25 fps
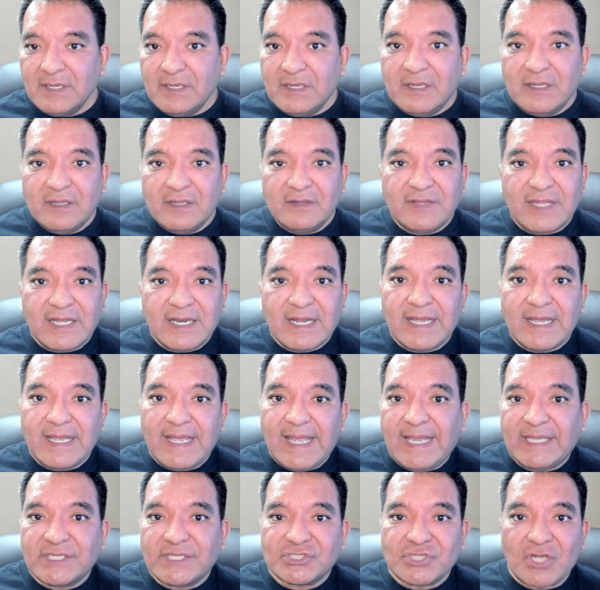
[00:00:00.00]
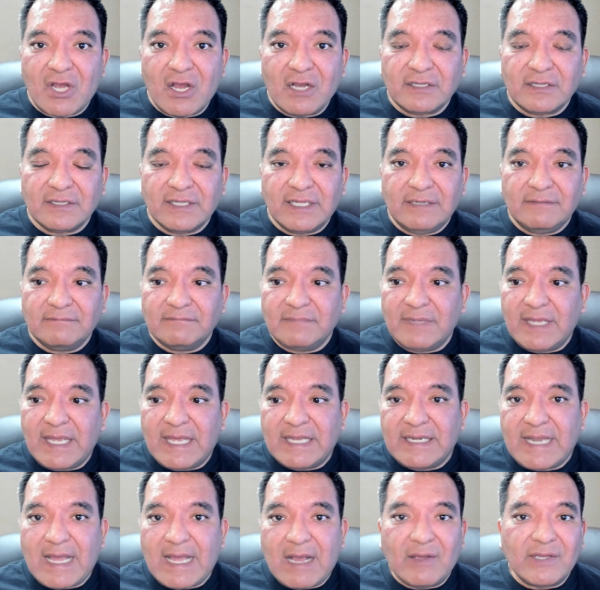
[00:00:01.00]
then I ate chocolate,
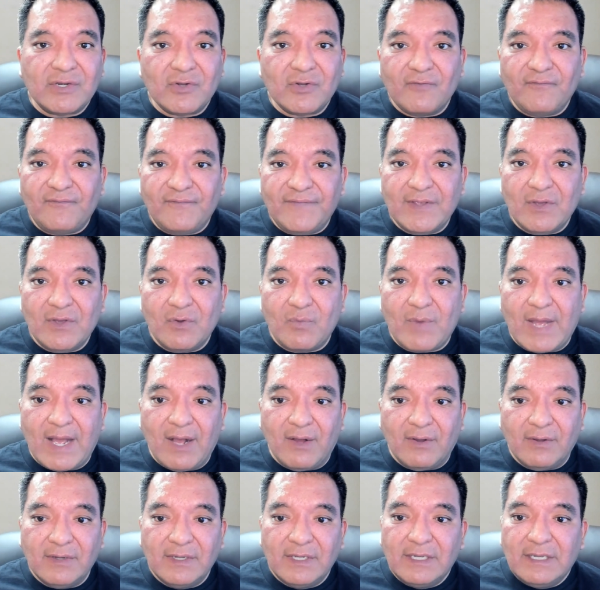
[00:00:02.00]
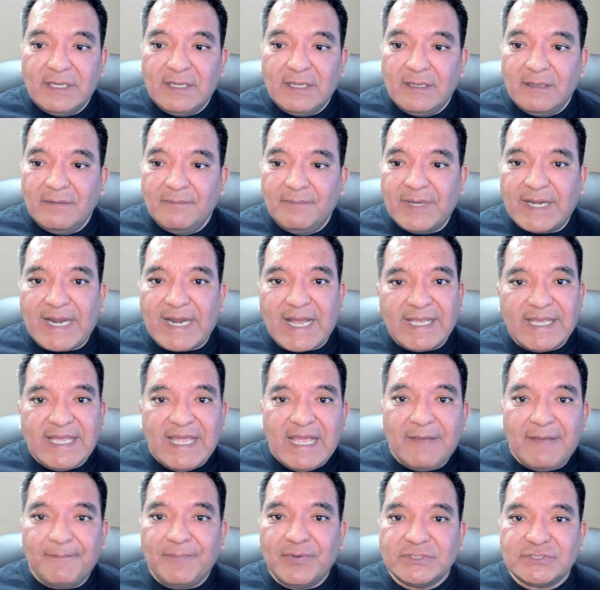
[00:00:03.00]
and now I don't feel well, but I
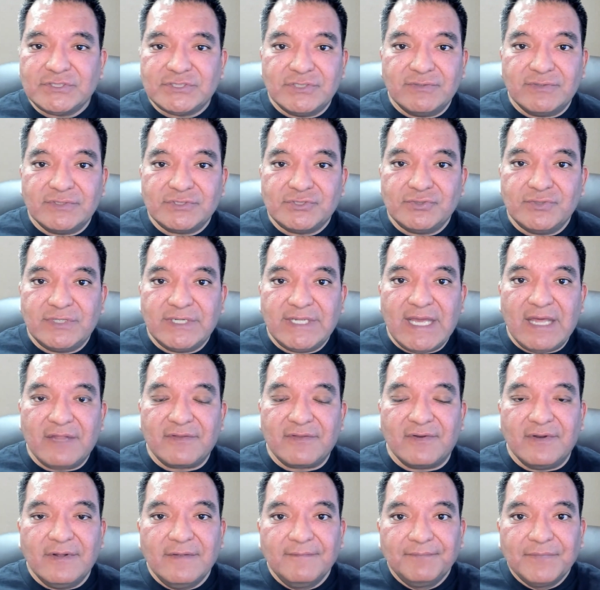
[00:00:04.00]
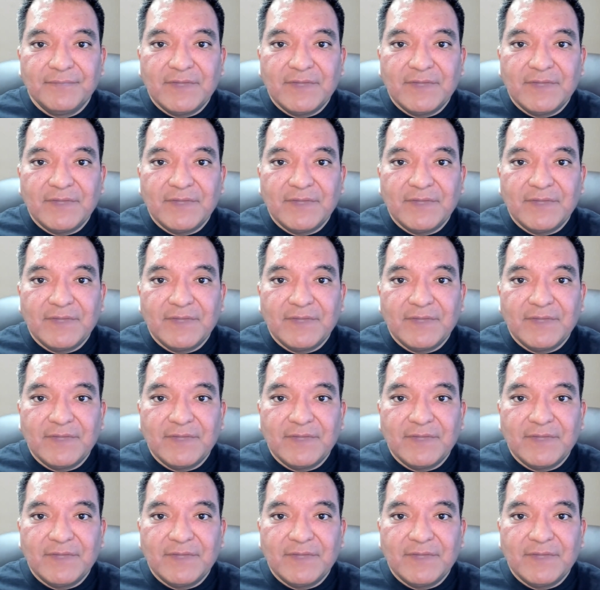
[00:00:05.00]
can't put two and two together.